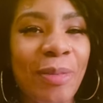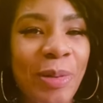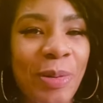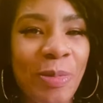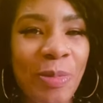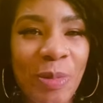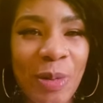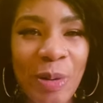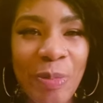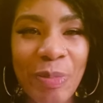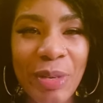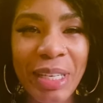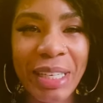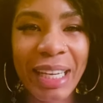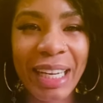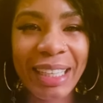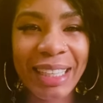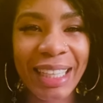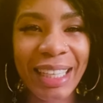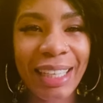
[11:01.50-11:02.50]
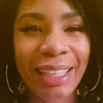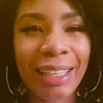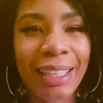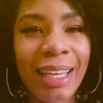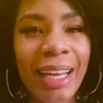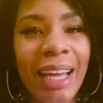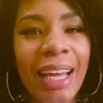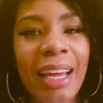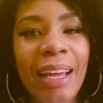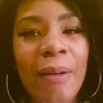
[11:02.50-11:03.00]
woman that they
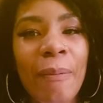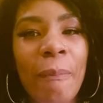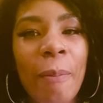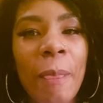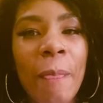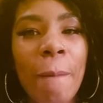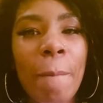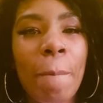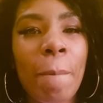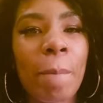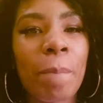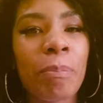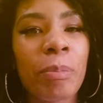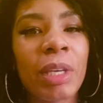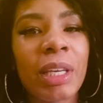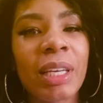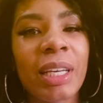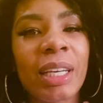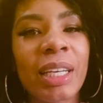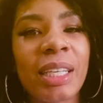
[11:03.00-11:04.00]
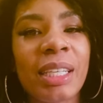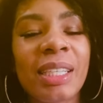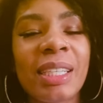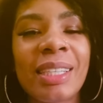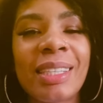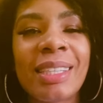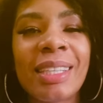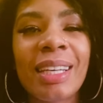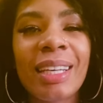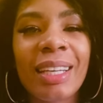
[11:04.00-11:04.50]
date,
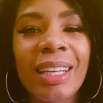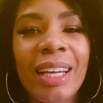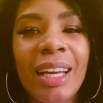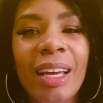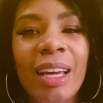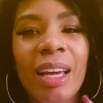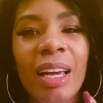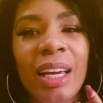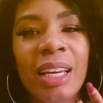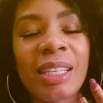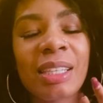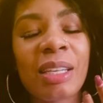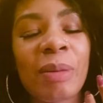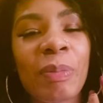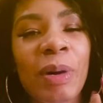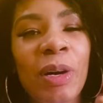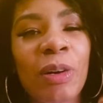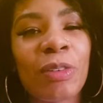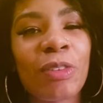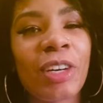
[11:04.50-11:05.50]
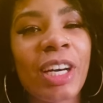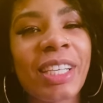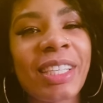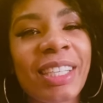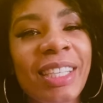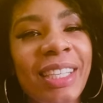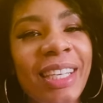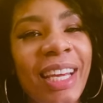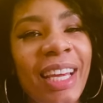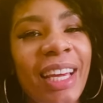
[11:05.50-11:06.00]
because it's about
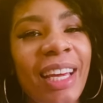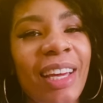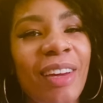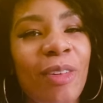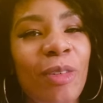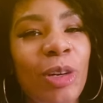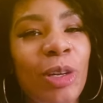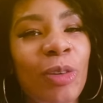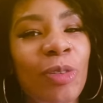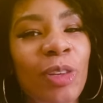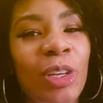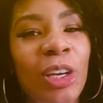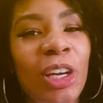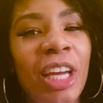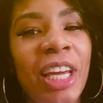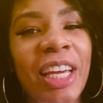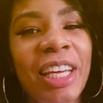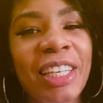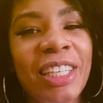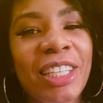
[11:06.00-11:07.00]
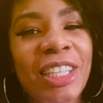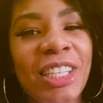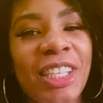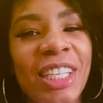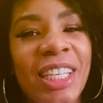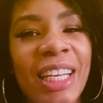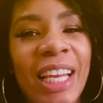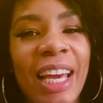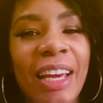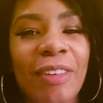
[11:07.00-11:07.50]
resonating with your
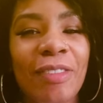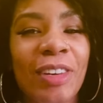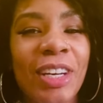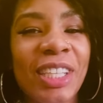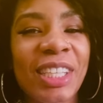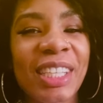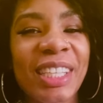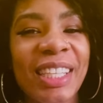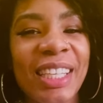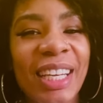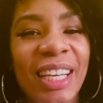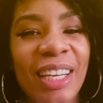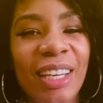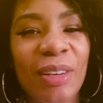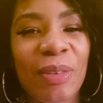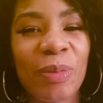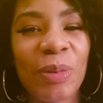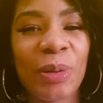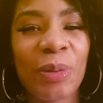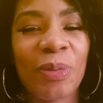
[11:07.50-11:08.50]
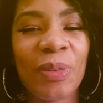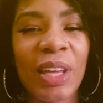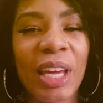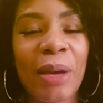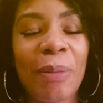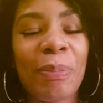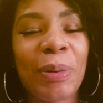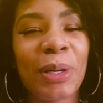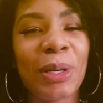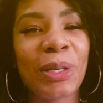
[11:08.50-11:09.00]
energy, like resonating with
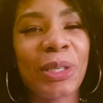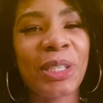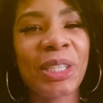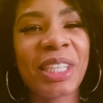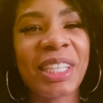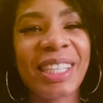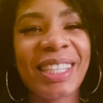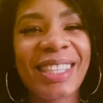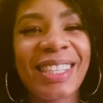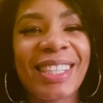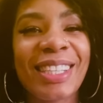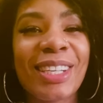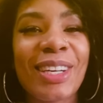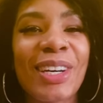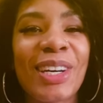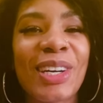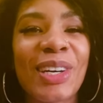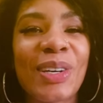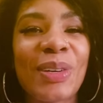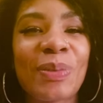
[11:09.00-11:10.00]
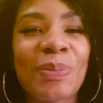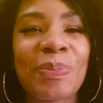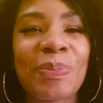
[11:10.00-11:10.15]
that person. So